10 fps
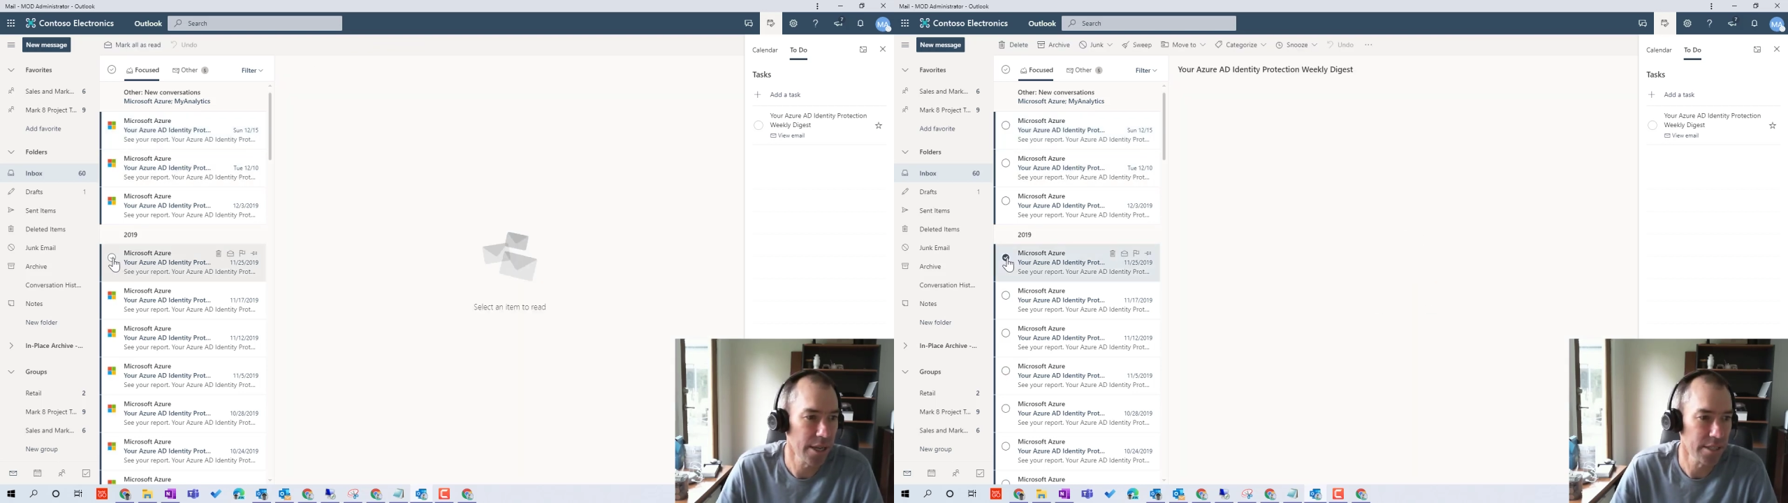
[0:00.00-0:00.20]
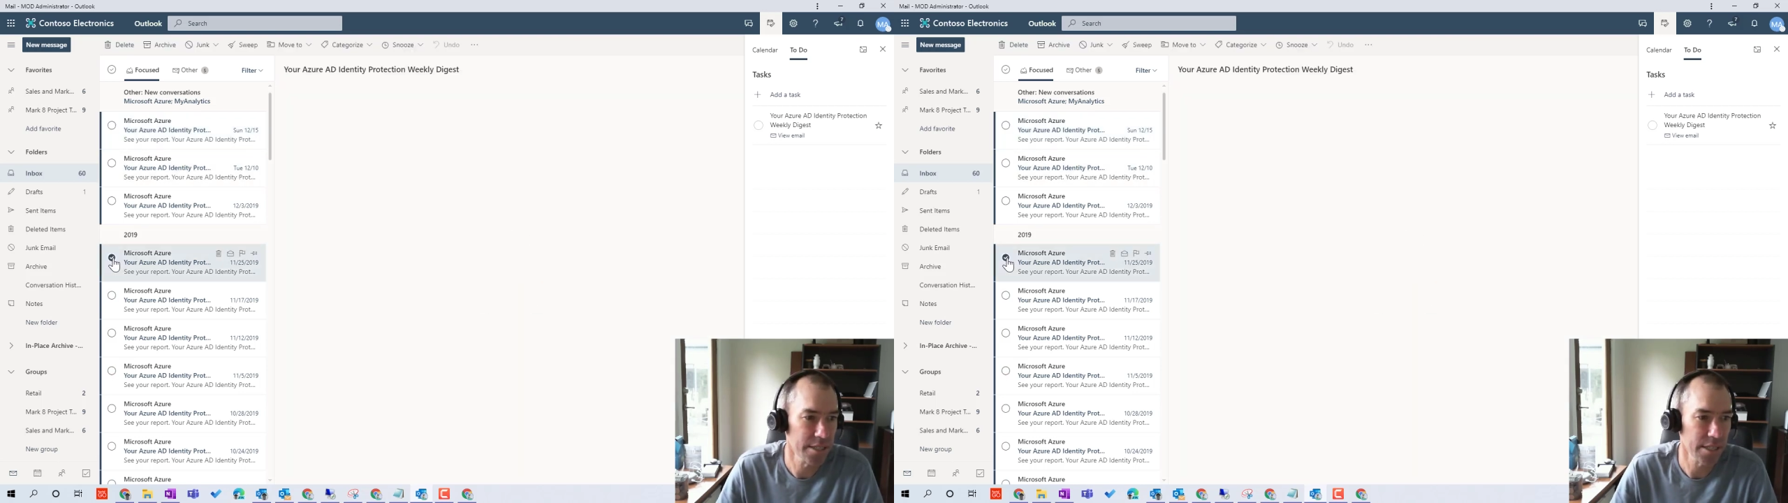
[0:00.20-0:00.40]

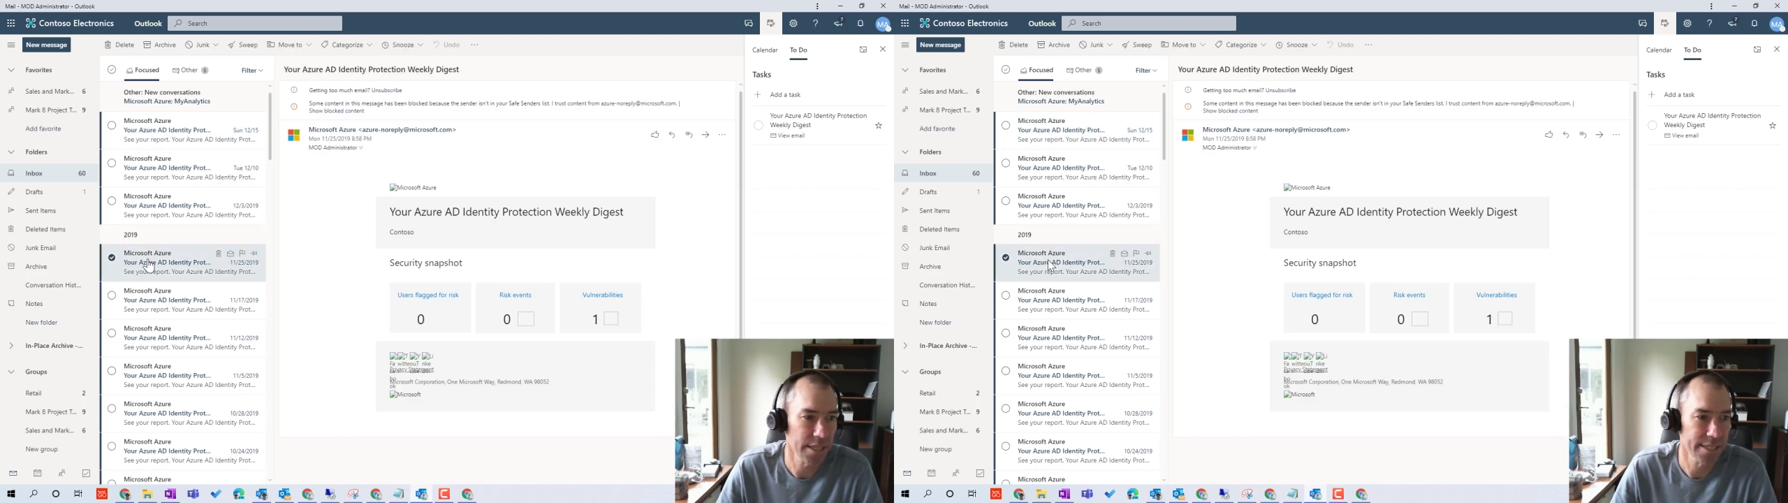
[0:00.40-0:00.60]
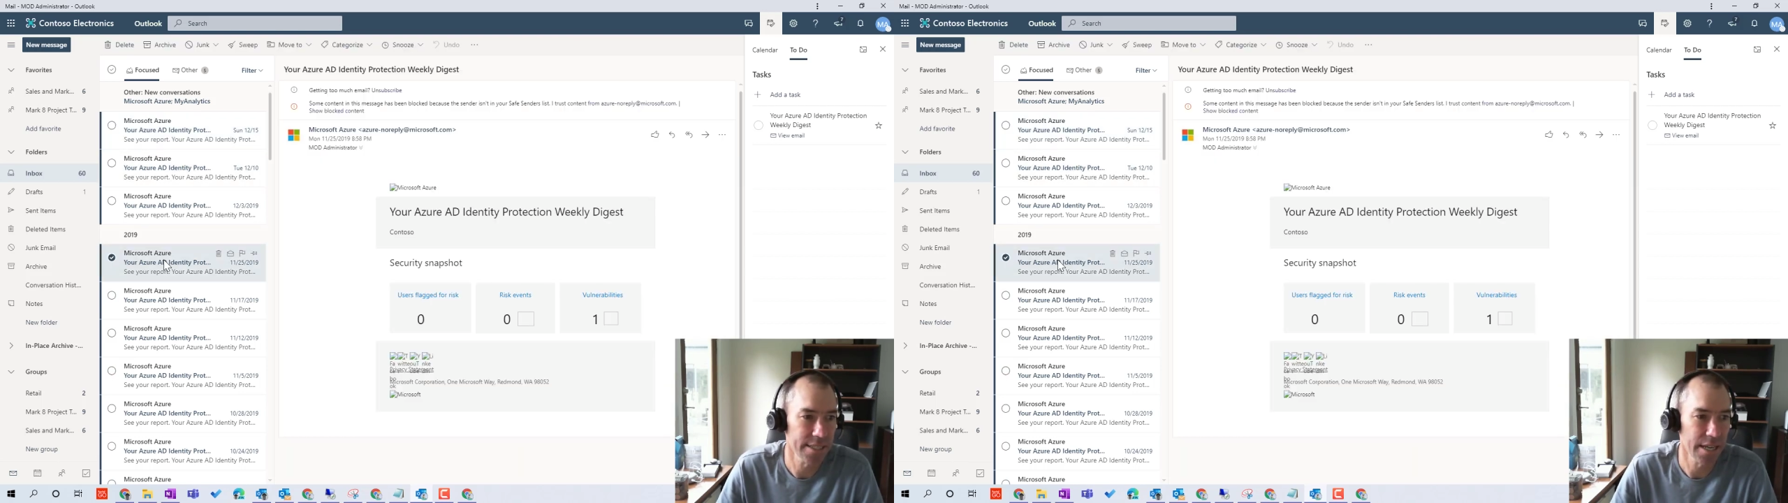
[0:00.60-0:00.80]
and
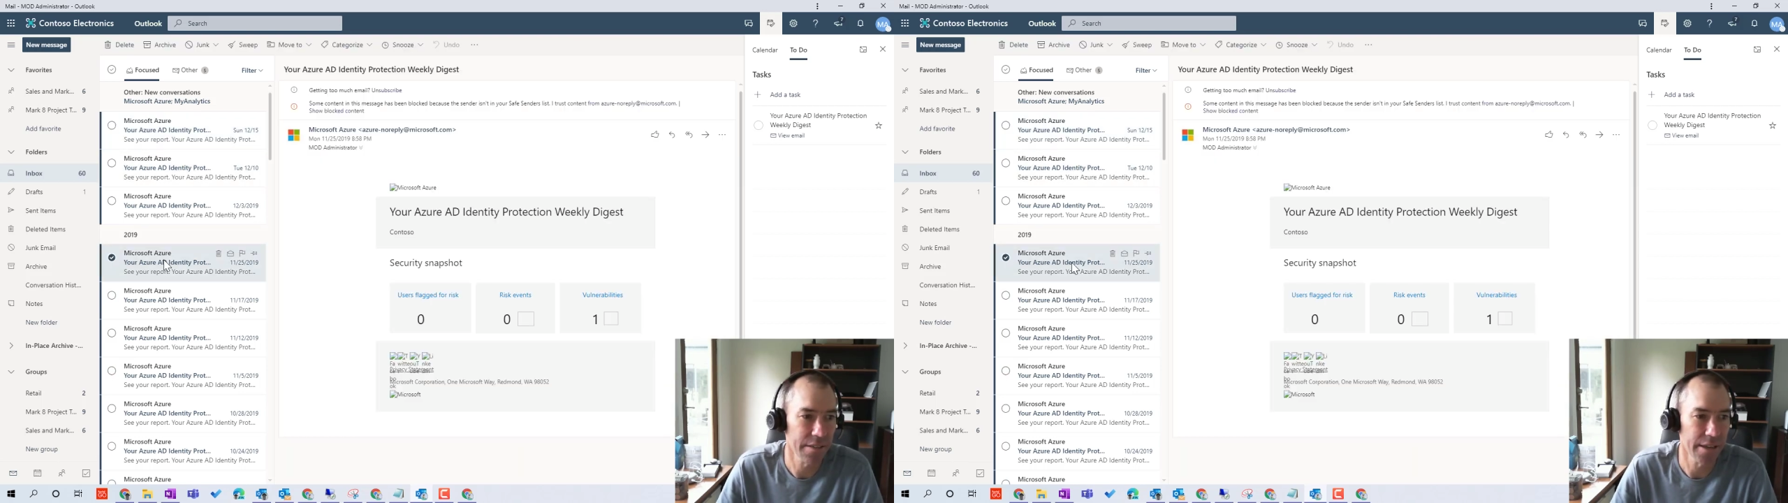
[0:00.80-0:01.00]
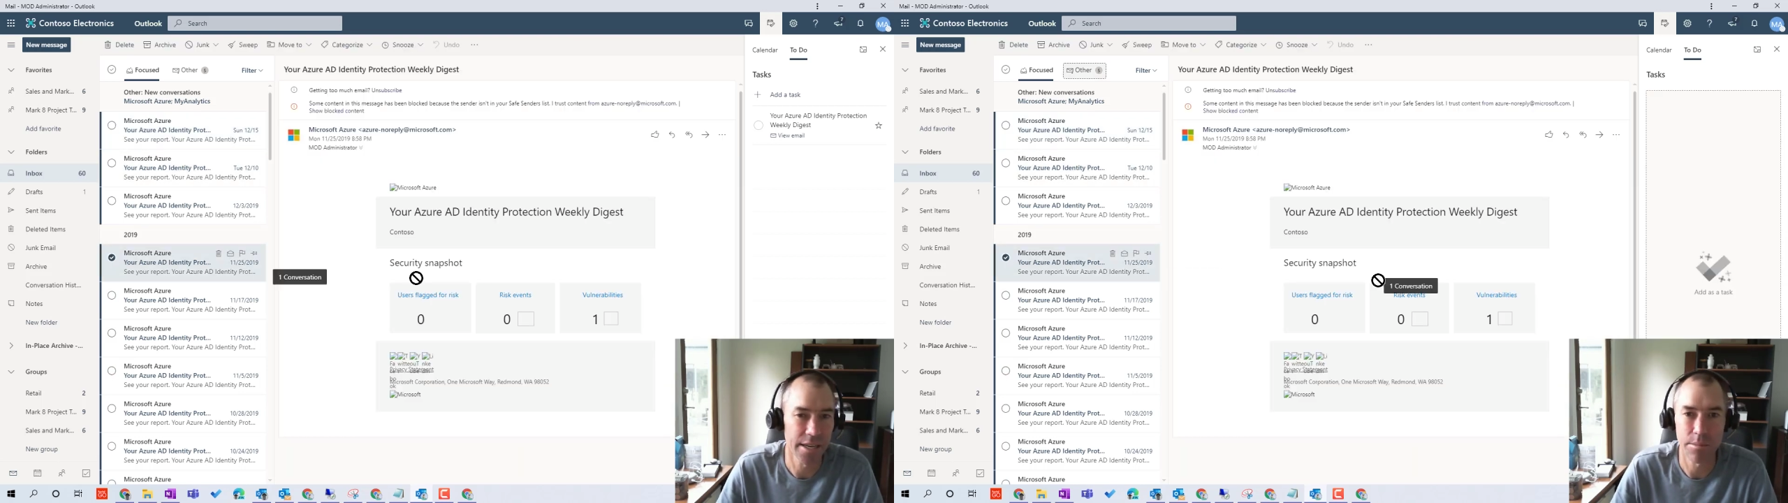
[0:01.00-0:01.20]
select
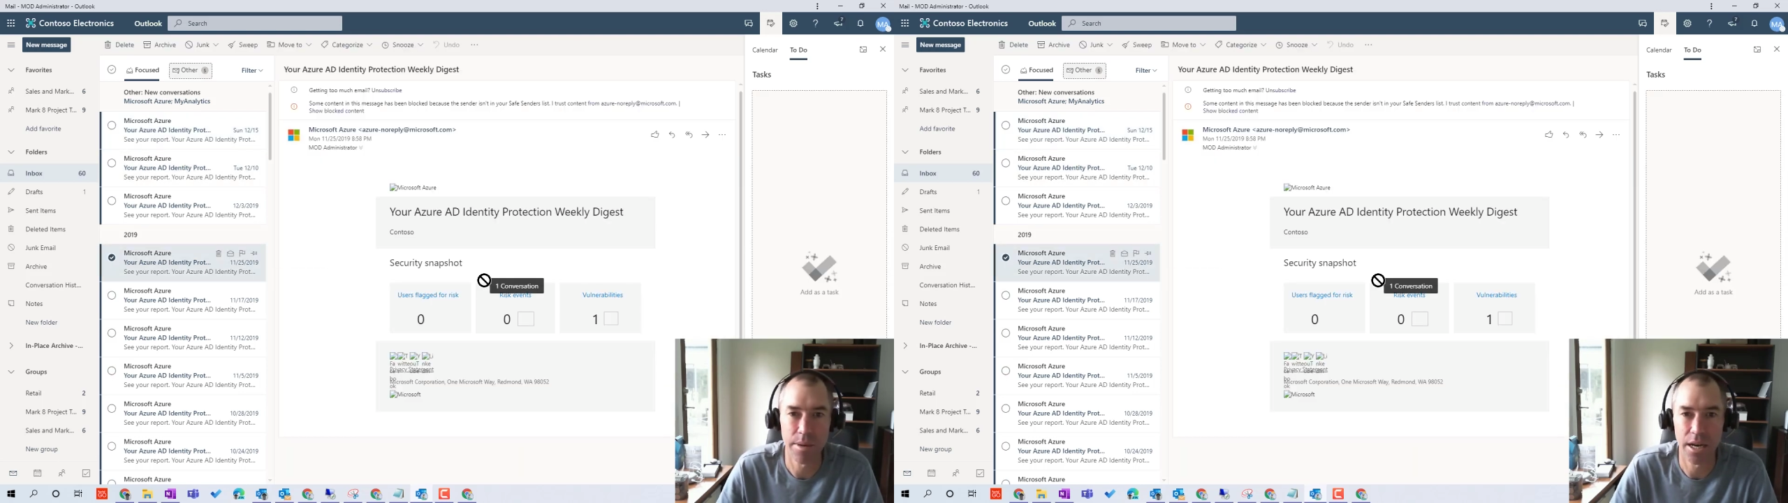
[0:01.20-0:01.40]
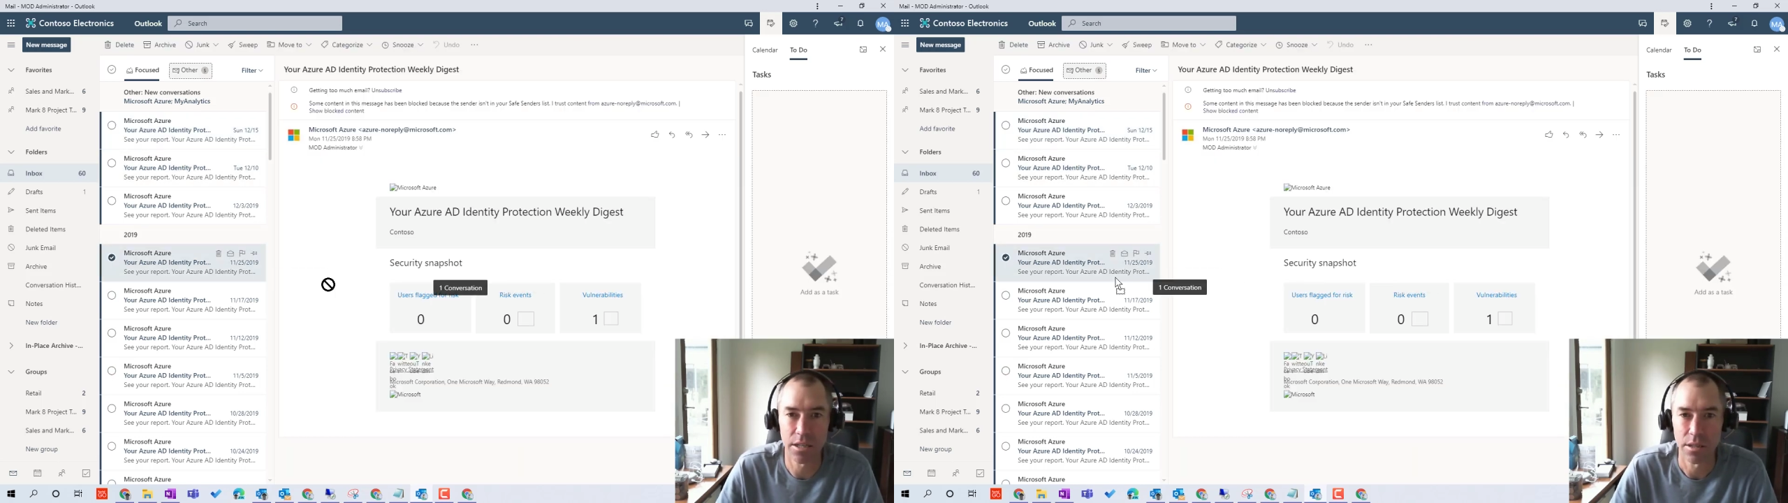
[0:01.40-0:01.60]
another
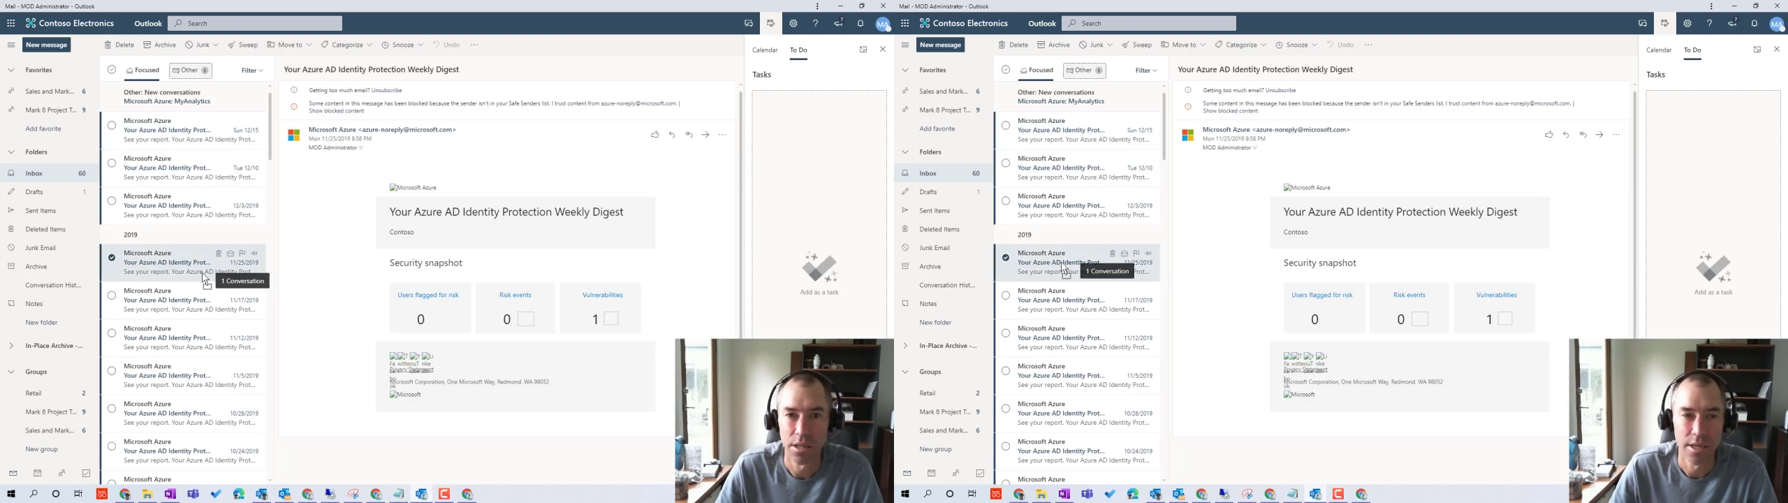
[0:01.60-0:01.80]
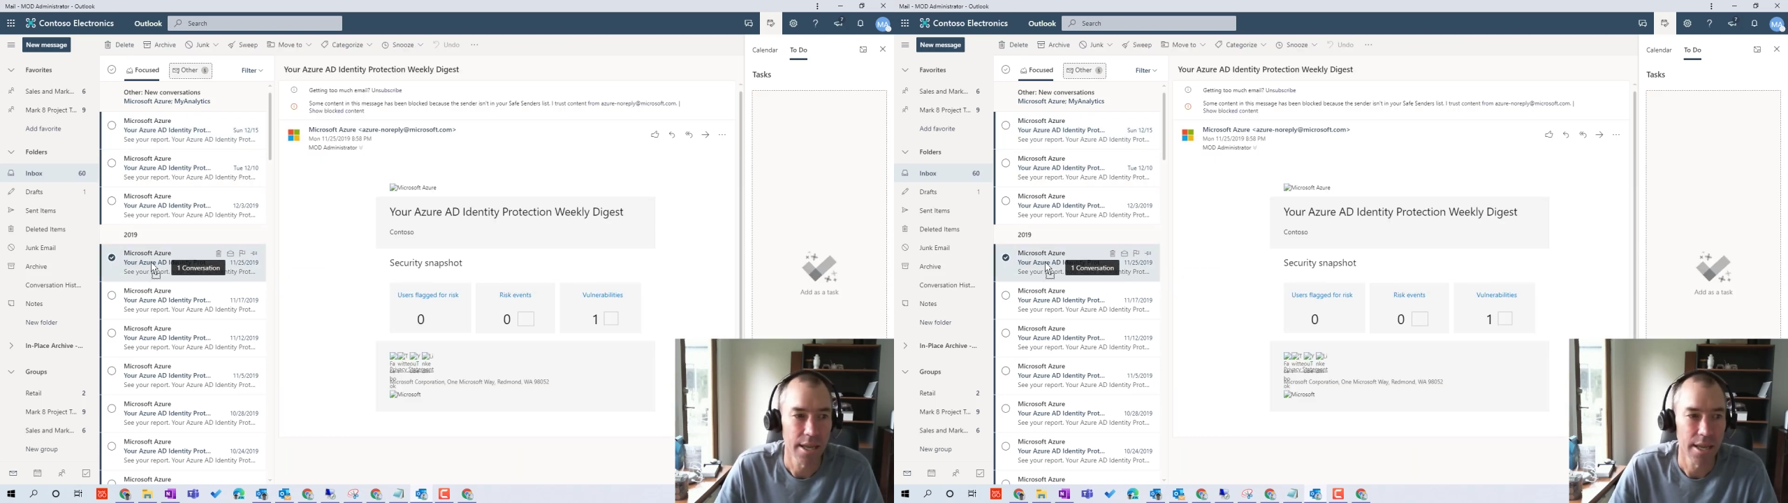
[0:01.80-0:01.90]
email